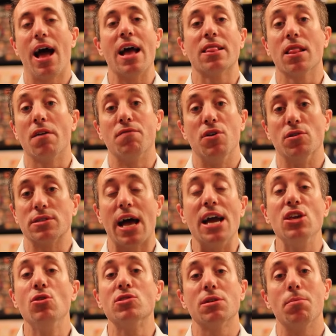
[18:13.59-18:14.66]
I love those.
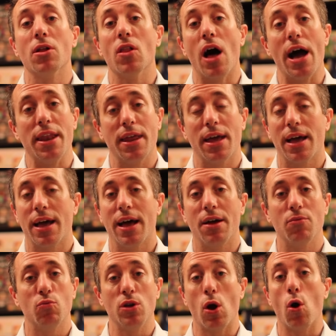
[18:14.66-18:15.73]
I use them a lot.
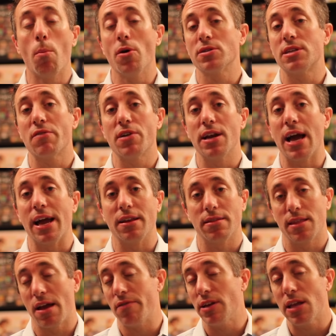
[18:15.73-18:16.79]
Almost every night.
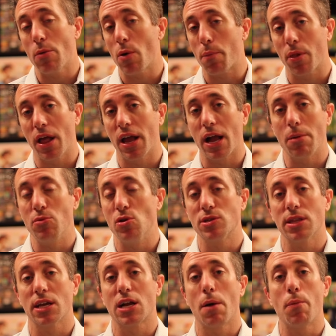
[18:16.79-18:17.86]
Every time we're playing, I'm
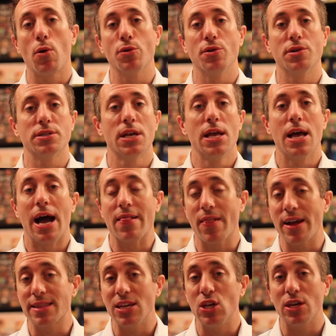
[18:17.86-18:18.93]
using the cup holders. I
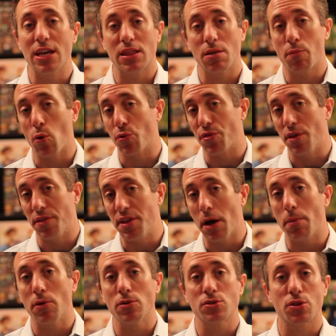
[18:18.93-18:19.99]
like that you can get both the
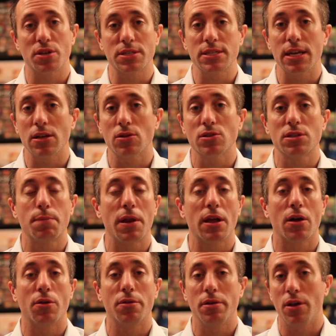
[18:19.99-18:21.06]
doubles or the singles,
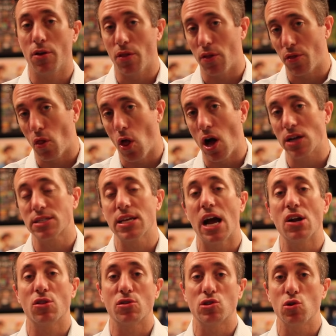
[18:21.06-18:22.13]
depending on the long
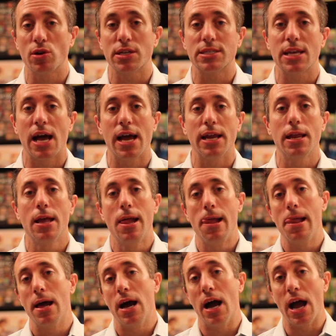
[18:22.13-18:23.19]
side or the short side.
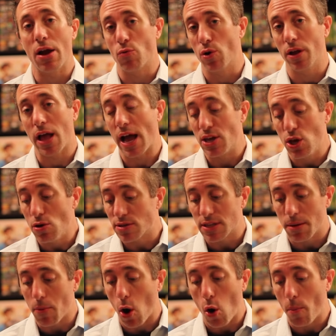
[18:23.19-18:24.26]
I use
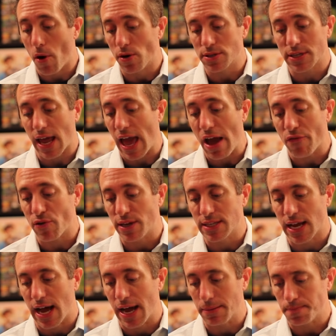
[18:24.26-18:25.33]
them almost every
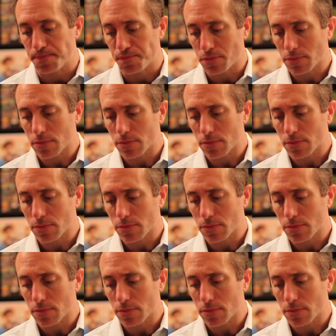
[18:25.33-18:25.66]
time.